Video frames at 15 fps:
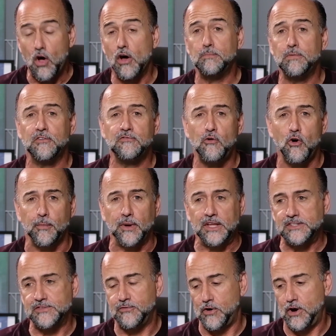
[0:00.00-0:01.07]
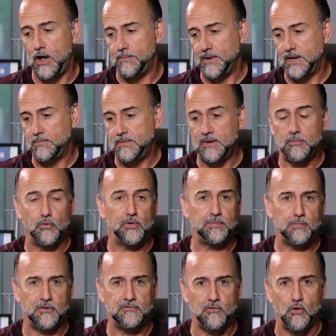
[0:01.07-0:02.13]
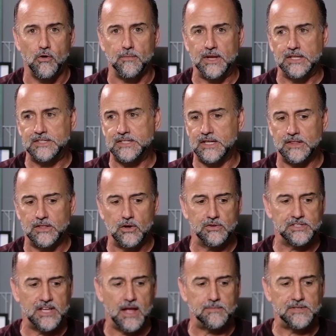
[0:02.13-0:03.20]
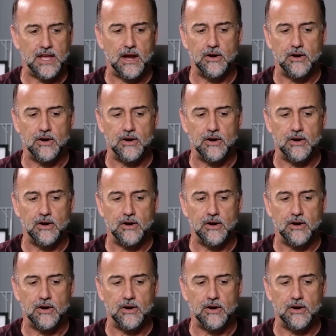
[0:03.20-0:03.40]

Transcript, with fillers: on performance for helping people with performance in those types